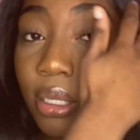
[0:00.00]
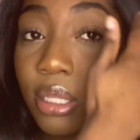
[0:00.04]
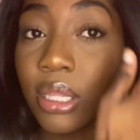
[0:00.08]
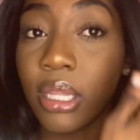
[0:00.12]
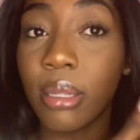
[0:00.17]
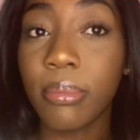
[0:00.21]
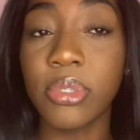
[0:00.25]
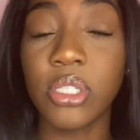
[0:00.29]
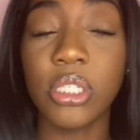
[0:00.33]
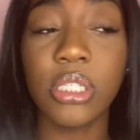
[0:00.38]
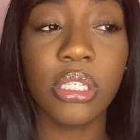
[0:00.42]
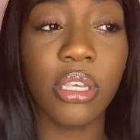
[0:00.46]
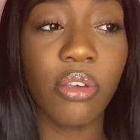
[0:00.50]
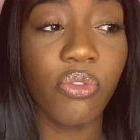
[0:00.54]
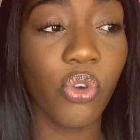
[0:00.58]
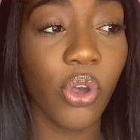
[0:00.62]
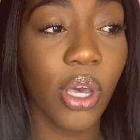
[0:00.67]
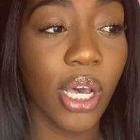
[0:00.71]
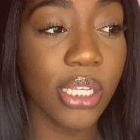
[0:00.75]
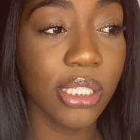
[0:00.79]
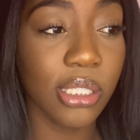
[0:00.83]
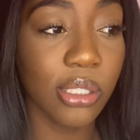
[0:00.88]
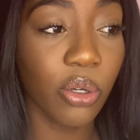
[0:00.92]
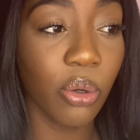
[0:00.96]
me just give you
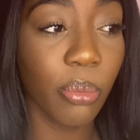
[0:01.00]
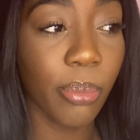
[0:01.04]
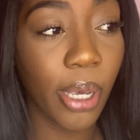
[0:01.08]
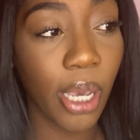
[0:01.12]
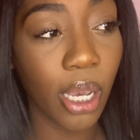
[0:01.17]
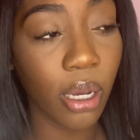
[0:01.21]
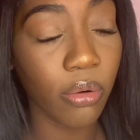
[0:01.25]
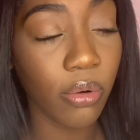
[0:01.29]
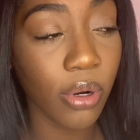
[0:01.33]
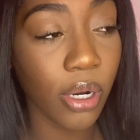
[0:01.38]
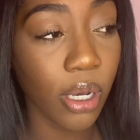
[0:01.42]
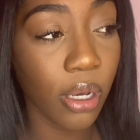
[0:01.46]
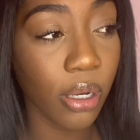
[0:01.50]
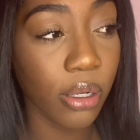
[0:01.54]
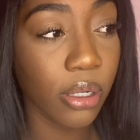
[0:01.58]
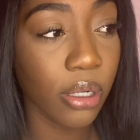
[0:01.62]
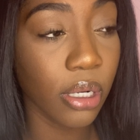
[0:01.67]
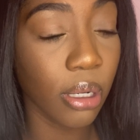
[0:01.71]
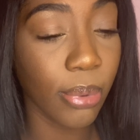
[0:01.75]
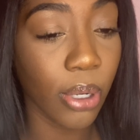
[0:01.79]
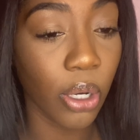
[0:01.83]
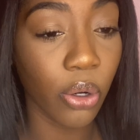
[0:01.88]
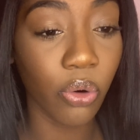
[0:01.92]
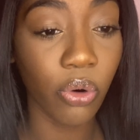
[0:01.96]
guys a little background
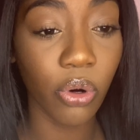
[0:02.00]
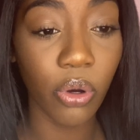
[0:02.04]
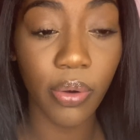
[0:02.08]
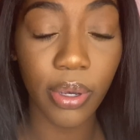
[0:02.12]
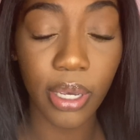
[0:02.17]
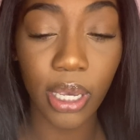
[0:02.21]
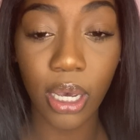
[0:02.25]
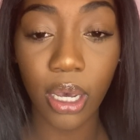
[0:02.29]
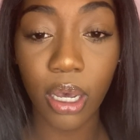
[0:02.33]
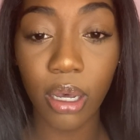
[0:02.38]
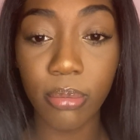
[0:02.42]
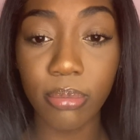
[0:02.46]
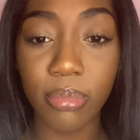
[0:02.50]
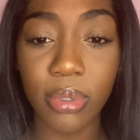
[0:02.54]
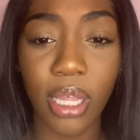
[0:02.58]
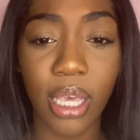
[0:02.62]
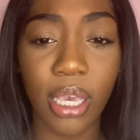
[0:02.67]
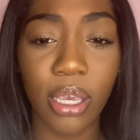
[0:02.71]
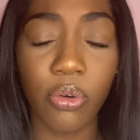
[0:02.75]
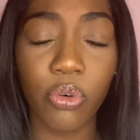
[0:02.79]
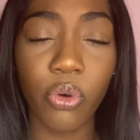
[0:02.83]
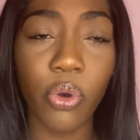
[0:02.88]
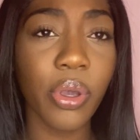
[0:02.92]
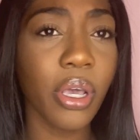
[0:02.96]
about growing up. Like
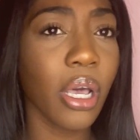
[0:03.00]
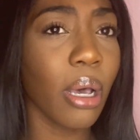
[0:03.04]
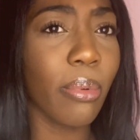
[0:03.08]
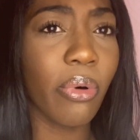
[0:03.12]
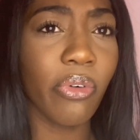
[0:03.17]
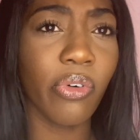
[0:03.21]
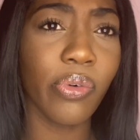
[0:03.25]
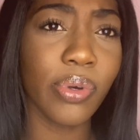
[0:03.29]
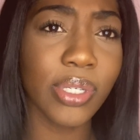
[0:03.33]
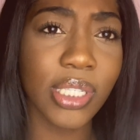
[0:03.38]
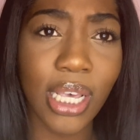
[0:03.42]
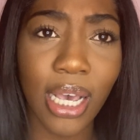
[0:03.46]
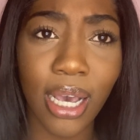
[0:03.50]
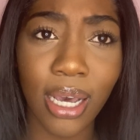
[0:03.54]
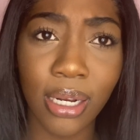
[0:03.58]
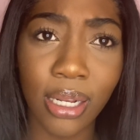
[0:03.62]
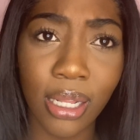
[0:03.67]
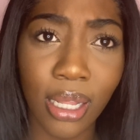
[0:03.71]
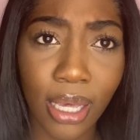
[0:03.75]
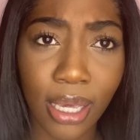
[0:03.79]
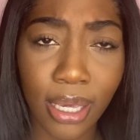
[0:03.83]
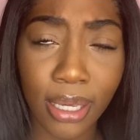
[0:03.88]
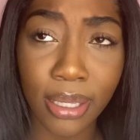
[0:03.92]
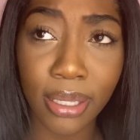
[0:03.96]
growing up, I always had
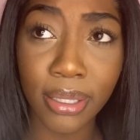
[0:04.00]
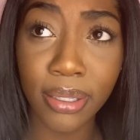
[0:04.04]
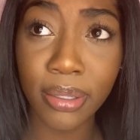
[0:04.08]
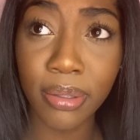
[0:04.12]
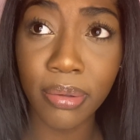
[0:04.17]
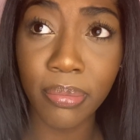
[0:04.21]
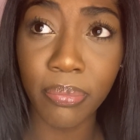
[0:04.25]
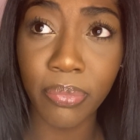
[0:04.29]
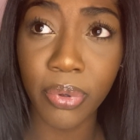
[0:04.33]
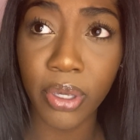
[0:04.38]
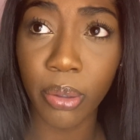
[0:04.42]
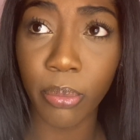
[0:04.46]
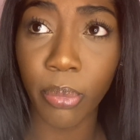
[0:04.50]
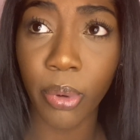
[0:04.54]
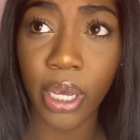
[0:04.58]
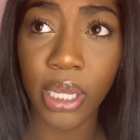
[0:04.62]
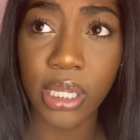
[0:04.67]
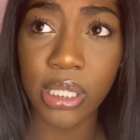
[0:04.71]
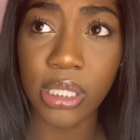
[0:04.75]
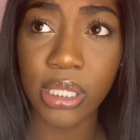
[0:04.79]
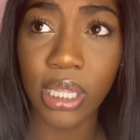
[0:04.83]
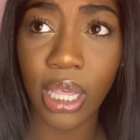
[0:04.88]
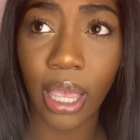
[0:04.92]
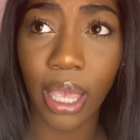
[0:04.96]
like big
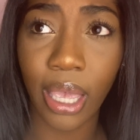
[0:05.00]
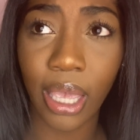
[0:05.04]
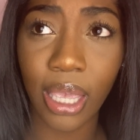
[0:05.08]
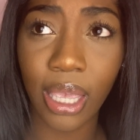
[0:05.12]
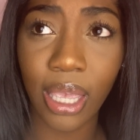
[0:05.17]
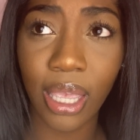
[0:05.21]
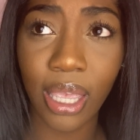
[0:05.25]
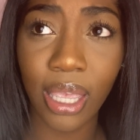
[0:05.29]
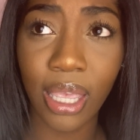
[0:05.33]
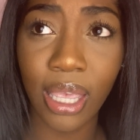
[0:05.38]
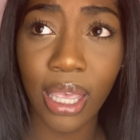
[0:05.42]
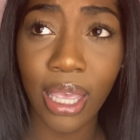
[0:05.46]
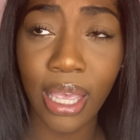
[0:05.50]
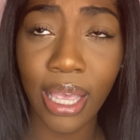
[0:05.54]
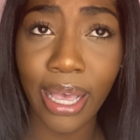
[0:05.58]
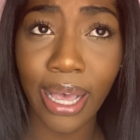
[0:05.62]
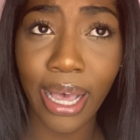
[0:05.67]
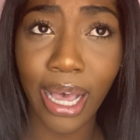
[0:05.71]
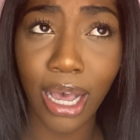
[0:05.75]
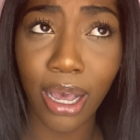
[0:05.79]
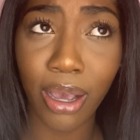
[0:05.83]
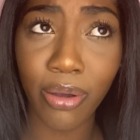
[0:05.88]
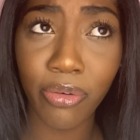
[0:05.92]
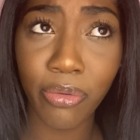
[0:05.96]
breasts. Like
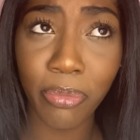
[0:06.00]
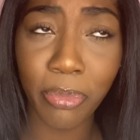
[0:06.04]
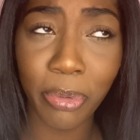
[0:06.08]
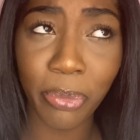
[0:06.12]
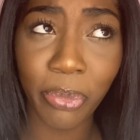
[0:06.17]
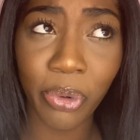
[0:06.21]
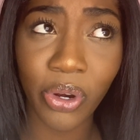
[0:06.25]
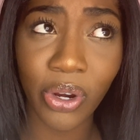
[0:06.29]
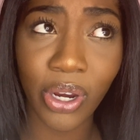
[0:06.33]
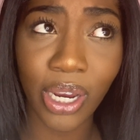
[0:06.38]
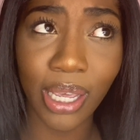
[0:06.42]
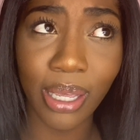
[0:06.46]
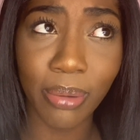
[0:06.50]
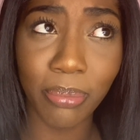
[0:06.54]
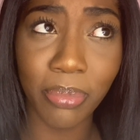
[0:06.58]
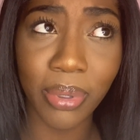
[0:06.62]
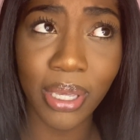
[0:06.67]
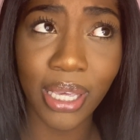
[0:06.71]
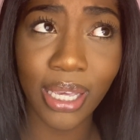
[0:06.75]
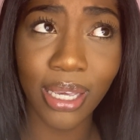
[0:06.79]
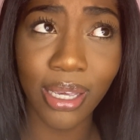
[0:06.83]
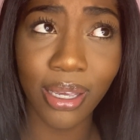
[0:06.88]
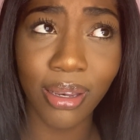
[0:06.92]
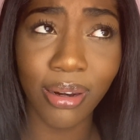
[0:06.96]
I remember
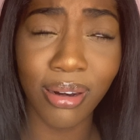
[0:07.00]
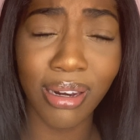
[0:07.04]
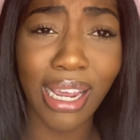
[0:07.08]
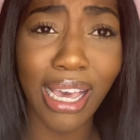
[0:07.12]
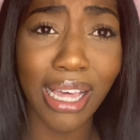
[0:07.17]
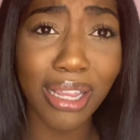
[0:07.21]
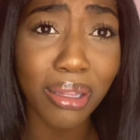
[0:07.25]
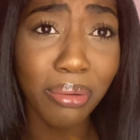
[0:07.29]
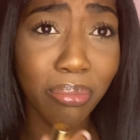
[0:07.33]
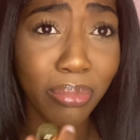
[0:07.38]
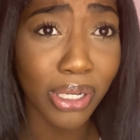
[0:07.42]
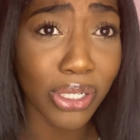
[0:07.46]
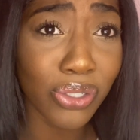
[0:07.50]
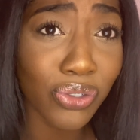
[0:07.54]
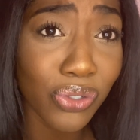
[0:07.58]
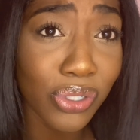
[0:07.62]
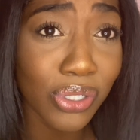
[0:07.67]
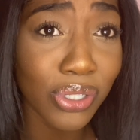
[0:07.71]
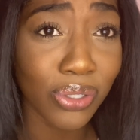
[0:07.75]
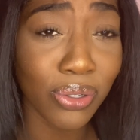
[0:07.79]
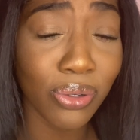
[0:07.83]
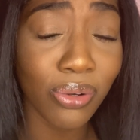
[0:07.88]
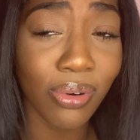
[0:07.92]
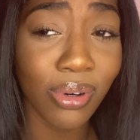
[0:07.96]
being in elementary
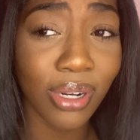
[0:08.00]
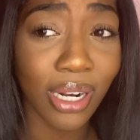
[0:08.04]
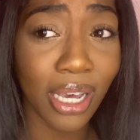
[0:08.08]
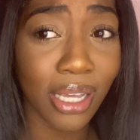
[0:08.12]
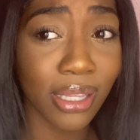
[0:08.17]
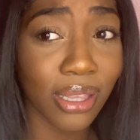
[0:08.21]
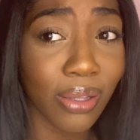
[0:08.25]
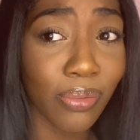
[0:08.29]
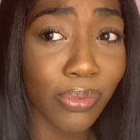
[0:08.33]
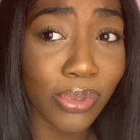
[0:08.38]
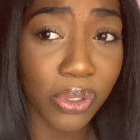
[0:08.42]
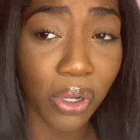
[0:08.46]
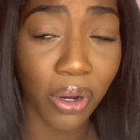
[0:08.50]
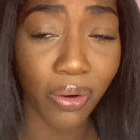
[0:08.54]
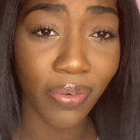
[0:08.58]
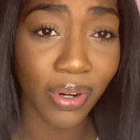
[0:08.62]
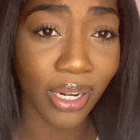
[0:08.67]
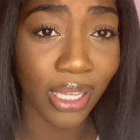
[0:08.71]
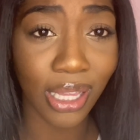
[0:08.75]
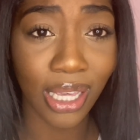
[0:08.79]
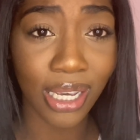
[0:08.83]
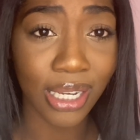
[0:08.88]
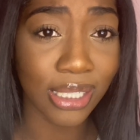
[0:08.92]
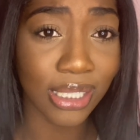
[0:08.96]
school and I was already
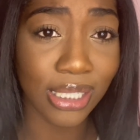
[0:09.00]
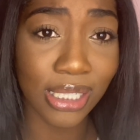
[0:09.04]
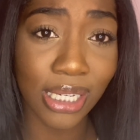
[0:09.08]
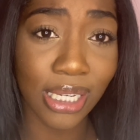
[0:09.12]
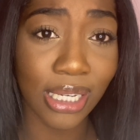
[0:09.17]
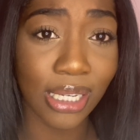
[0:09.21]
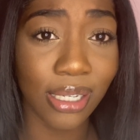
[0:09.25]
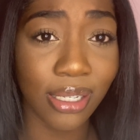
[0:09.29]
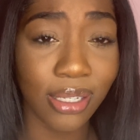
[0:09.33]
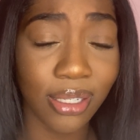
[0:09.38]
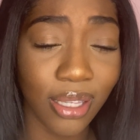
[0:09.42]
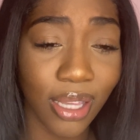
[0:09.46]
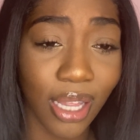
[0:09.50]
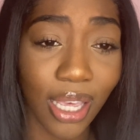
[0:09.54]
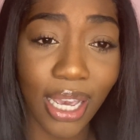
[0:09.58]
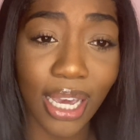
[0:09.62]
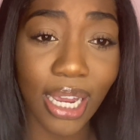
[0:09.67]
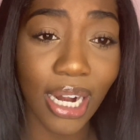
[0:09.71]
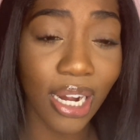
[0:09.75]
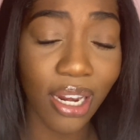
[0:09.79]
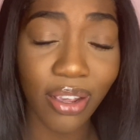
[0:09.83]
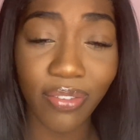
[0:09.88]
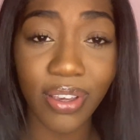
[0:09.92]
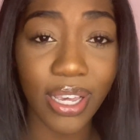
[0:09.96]
like a D. Like I
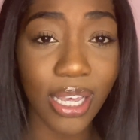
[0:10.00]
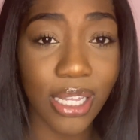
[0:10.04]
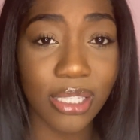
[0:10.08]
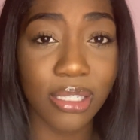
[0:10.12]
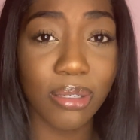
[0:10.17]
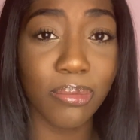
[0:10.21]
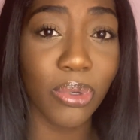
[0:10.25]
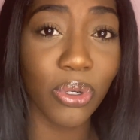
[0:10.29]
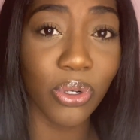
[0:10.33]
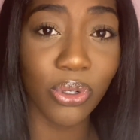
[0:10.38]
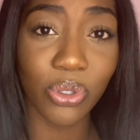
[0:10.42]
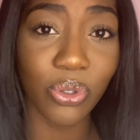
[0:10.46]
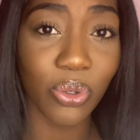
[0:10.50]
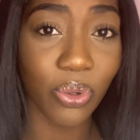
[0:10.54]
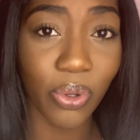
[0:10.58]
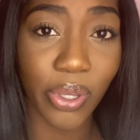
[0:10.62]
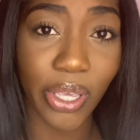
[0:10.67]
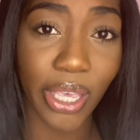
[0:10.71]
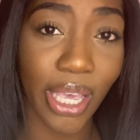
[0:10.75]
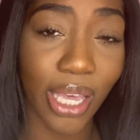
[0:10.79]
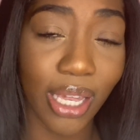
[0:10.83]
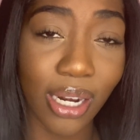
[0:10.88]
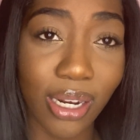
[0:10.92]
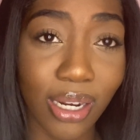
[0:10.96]
didn't even get to middle school
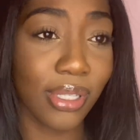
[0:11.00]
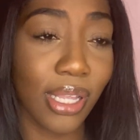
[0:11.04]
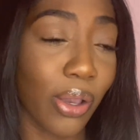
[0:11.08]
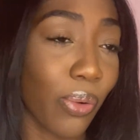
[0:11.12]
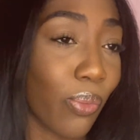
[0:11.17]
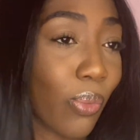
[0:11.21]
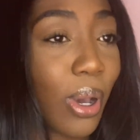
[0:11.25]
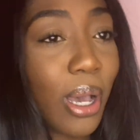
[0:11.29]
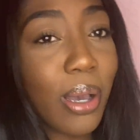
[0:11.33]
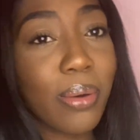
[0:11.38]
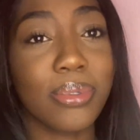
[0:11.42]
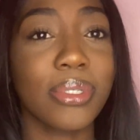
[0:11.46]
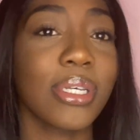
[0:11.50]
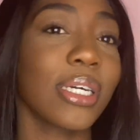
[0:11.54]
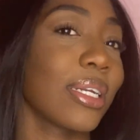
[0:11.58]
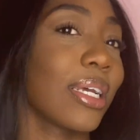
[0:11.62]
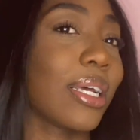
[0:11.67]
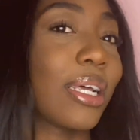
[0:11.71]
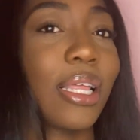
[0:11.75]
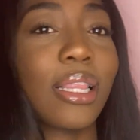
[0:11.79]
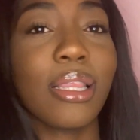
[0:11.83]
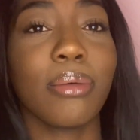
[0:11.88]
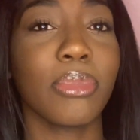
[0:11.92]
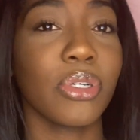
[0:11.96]
yet. Like why was I in
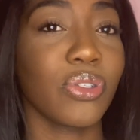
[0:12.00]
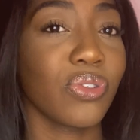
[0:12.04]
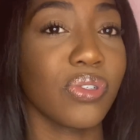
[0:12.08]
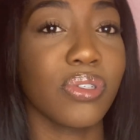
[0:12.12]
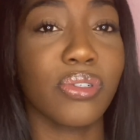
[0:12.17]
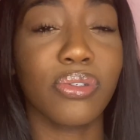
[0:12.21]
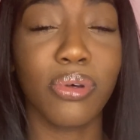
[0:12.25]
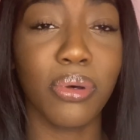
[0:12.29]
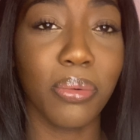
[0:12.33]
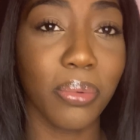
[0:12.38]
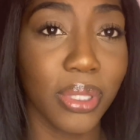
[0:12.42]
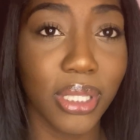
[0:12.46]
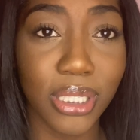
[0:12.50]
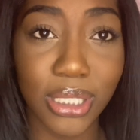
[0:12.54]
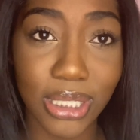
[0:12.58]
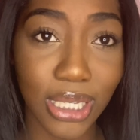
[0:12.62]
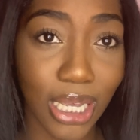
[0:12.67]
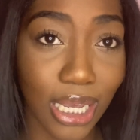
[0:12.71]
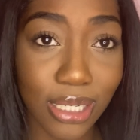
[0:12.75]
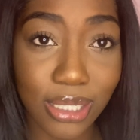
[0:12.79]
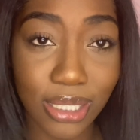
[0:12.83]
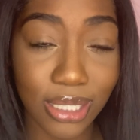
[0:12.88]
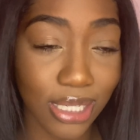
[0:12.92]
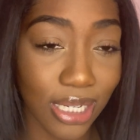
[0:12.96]
elementary school with a
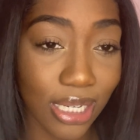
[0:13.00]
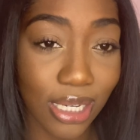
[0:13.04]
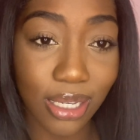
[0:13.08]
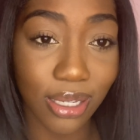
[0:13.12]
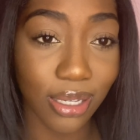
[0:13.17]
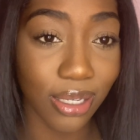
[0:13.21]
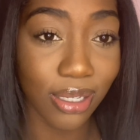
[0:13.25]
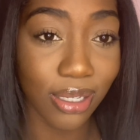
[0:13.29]
size D?